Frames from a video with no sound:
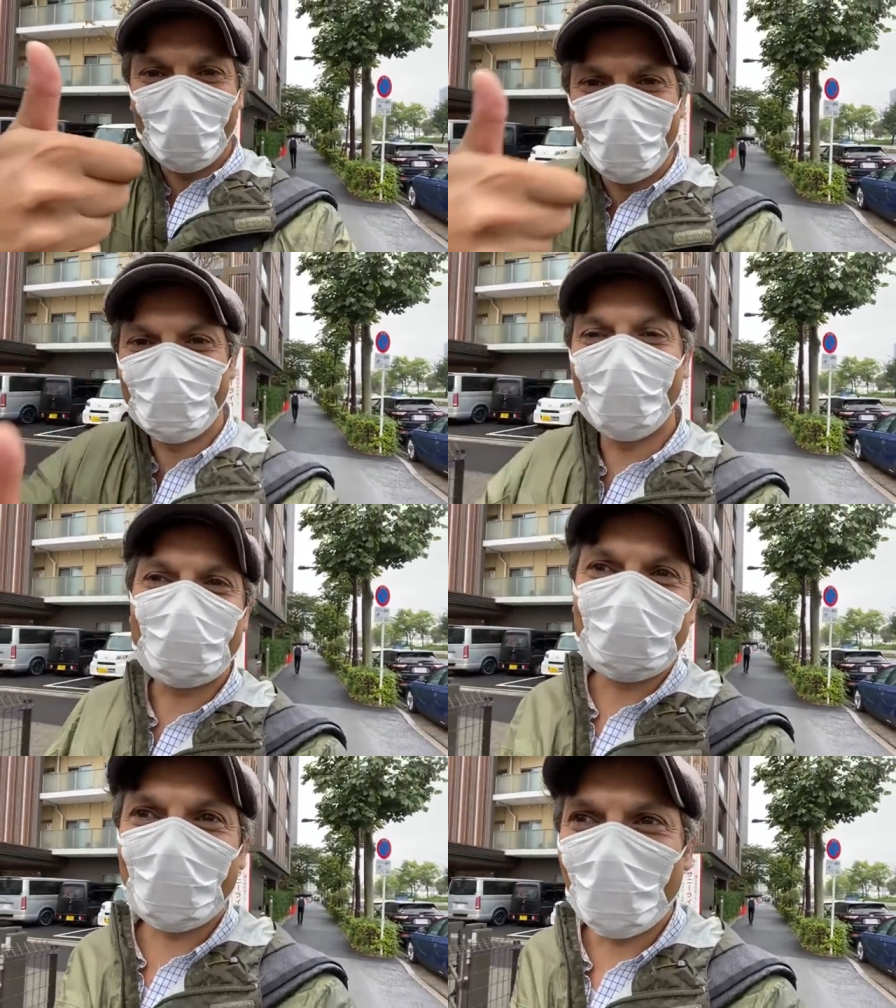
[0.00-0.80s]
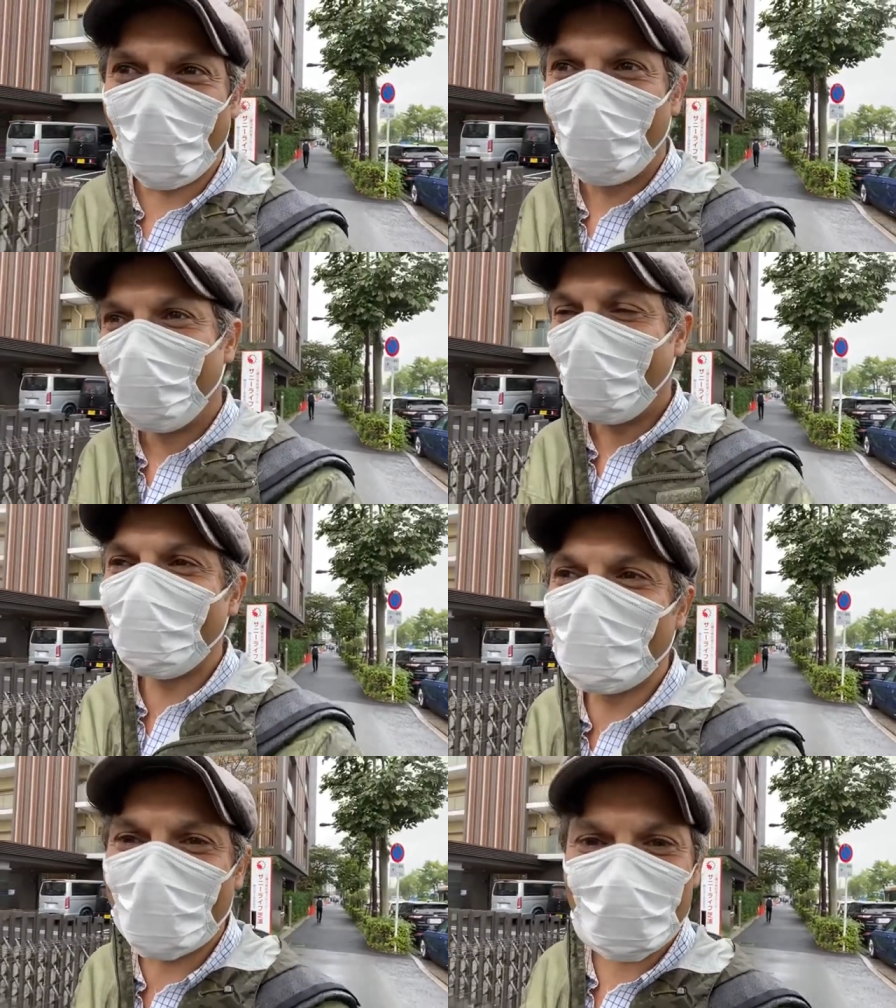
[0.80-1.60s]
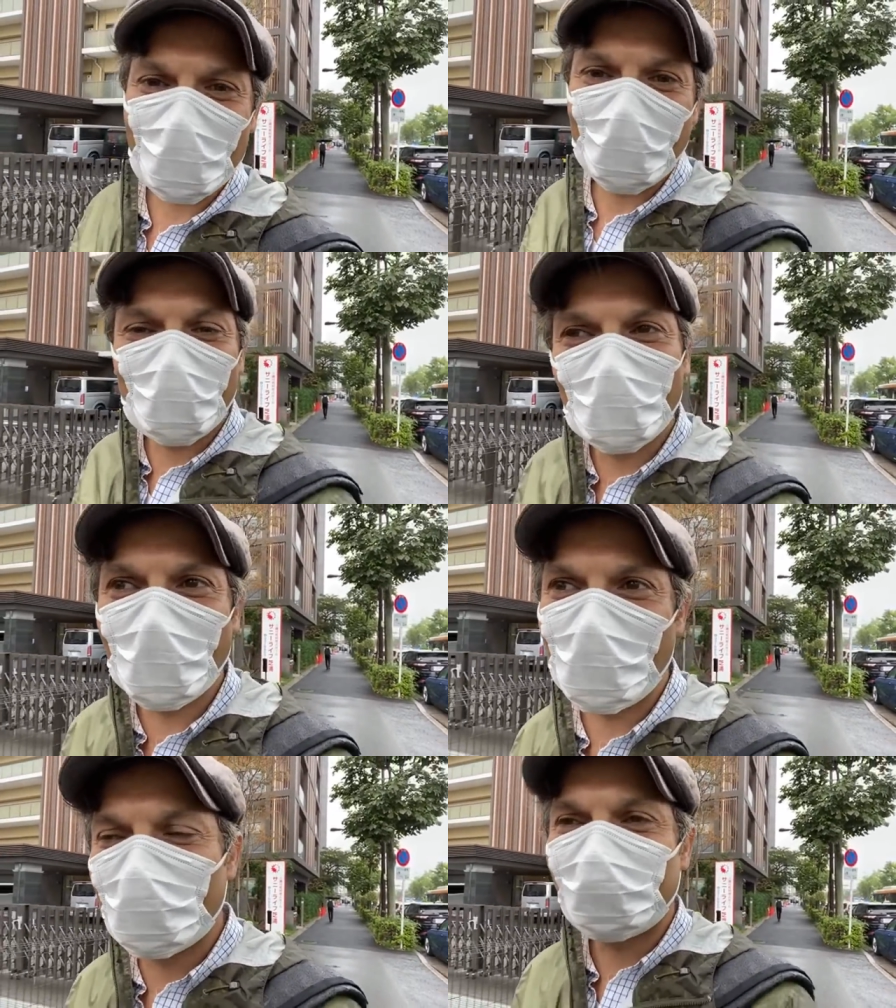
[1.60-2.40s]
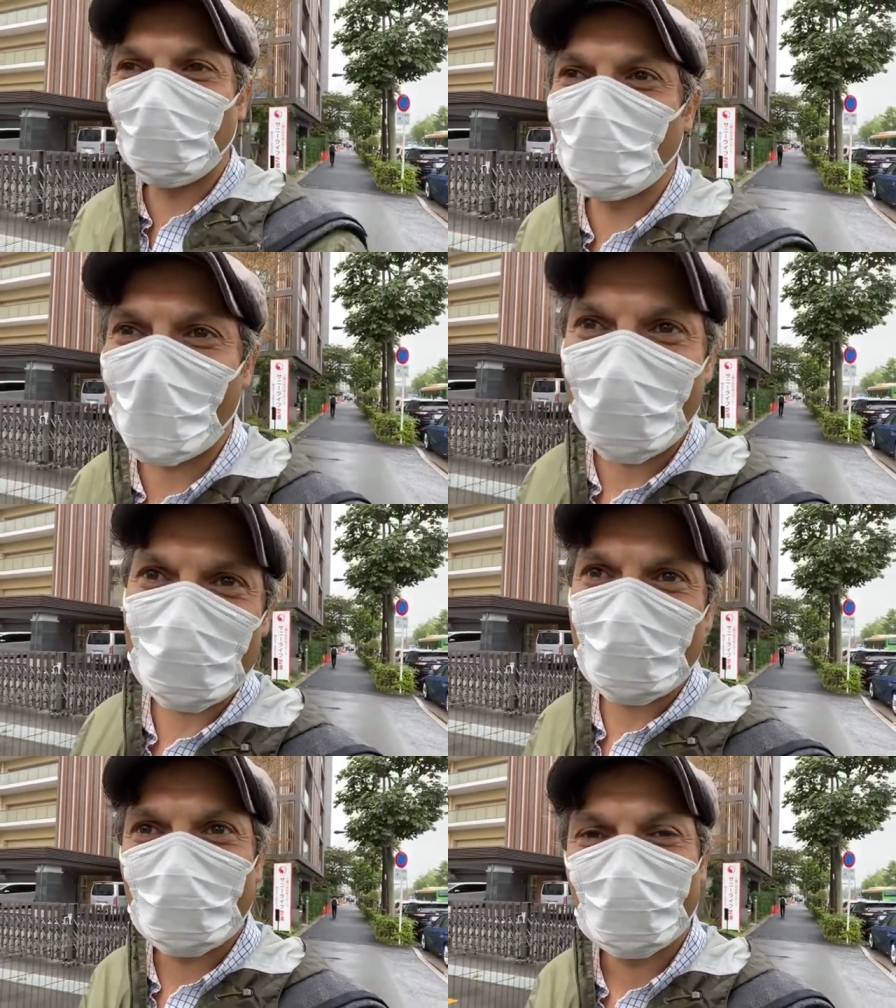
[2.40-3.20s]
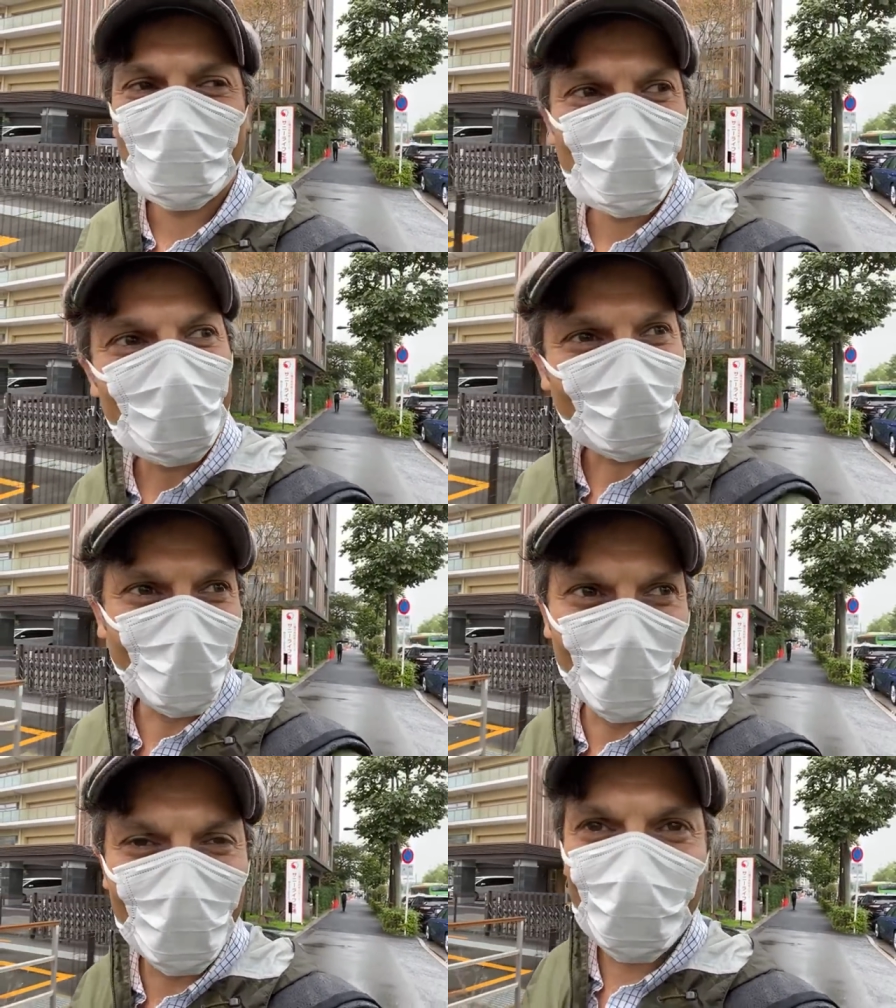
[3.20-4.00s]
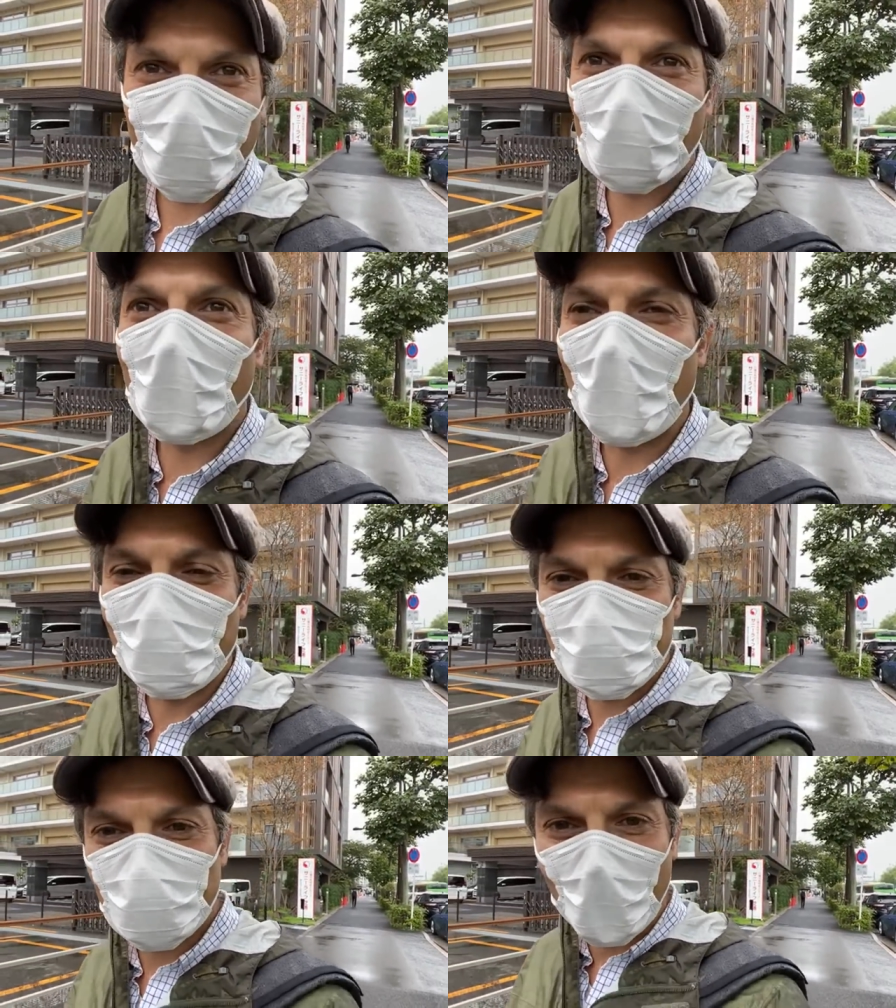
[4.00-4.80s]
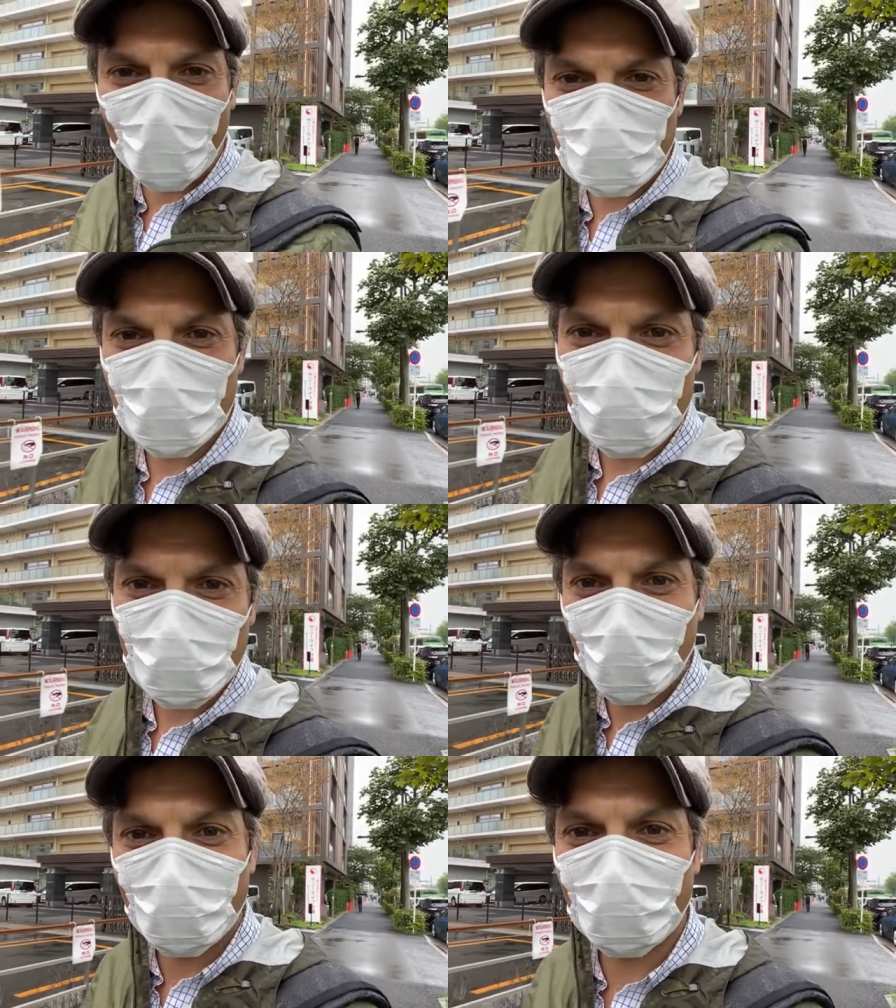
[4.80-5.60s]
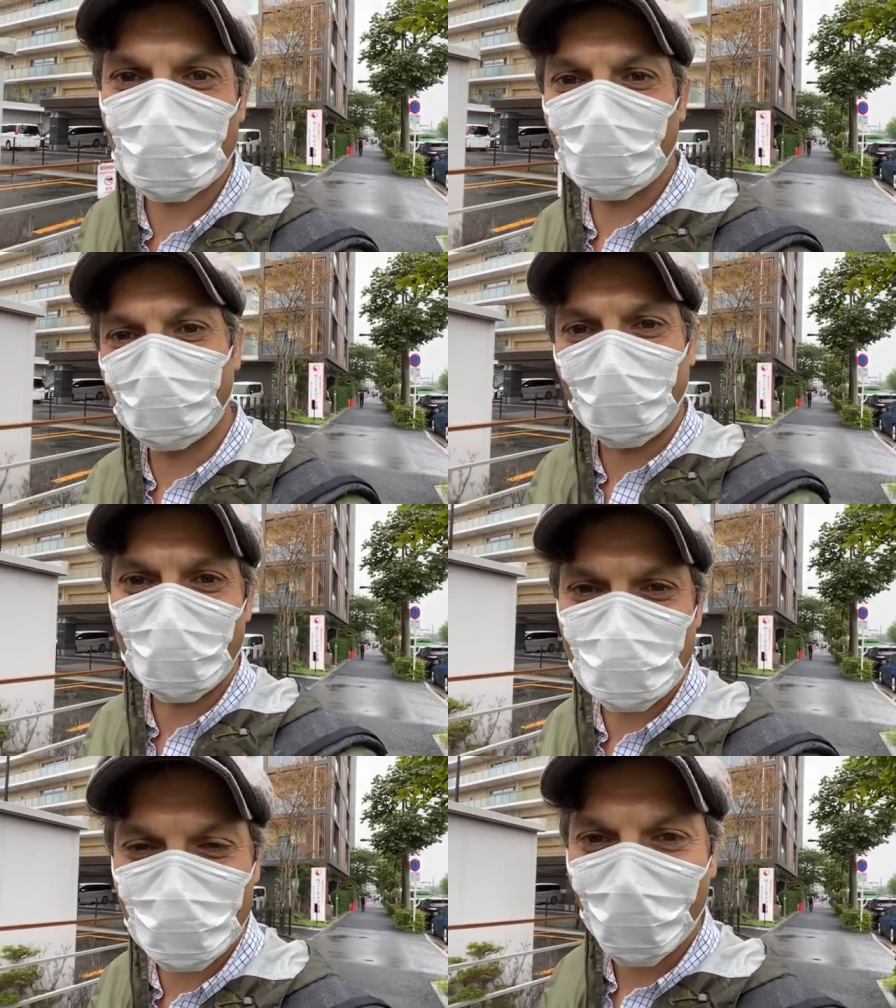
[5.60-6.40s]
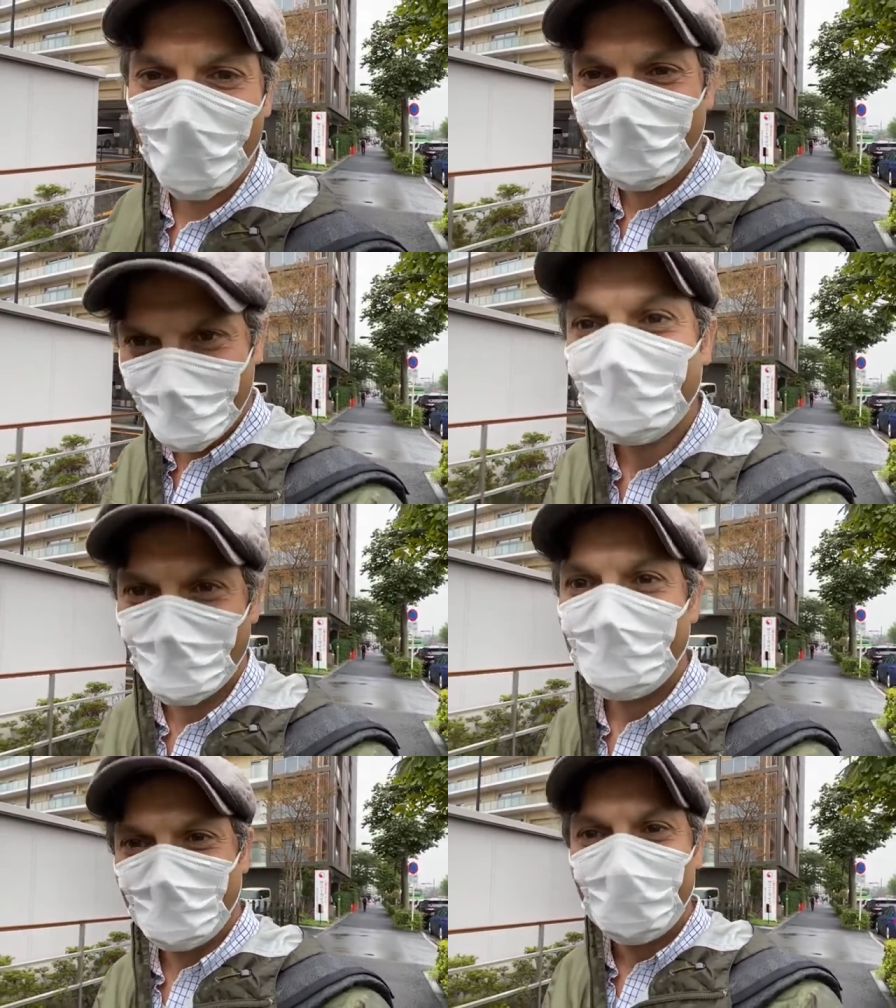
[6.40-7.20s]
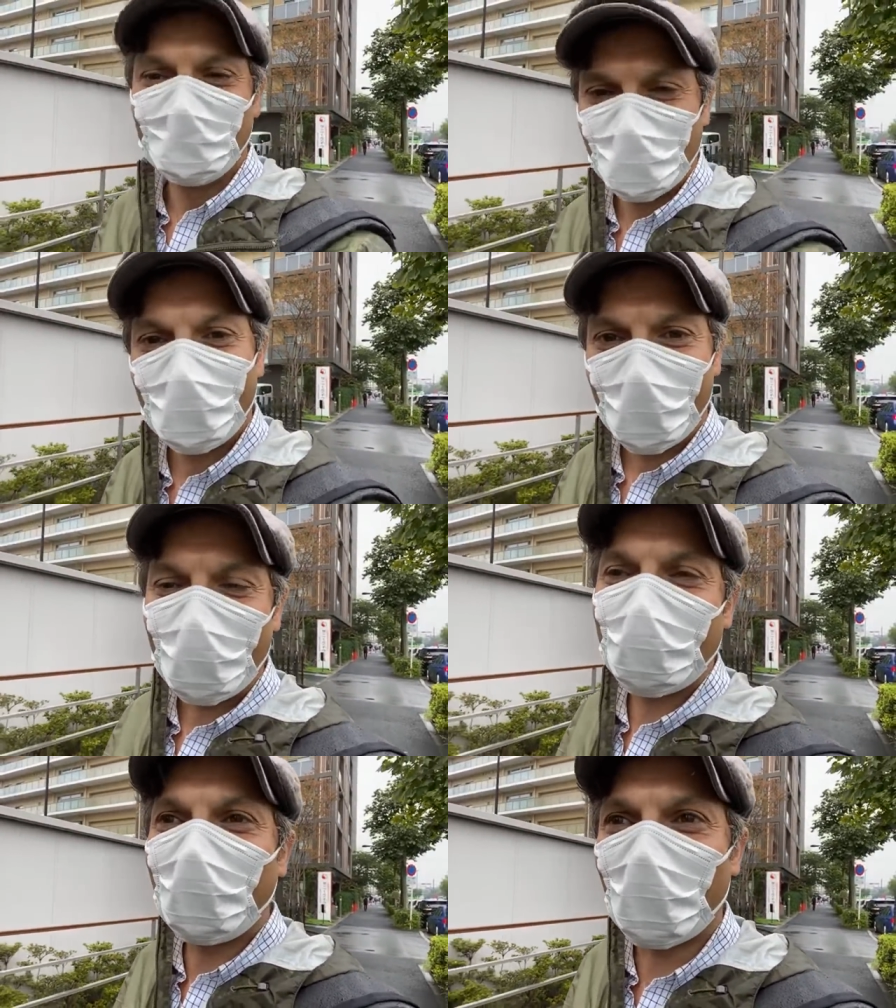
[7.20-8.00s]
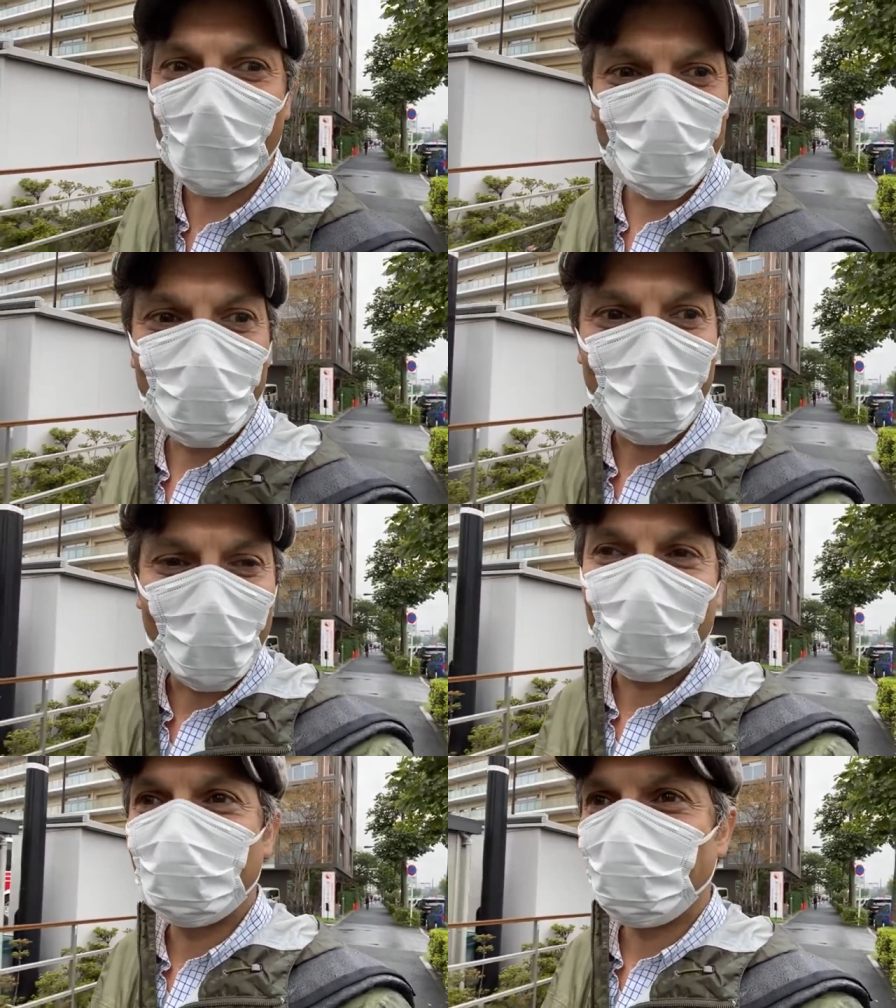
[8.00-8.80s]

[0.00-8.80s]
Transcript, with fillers: I think it's a go. I think that's gonna be a really useful lens for ramen shops and things like that. So. I think we're in for that.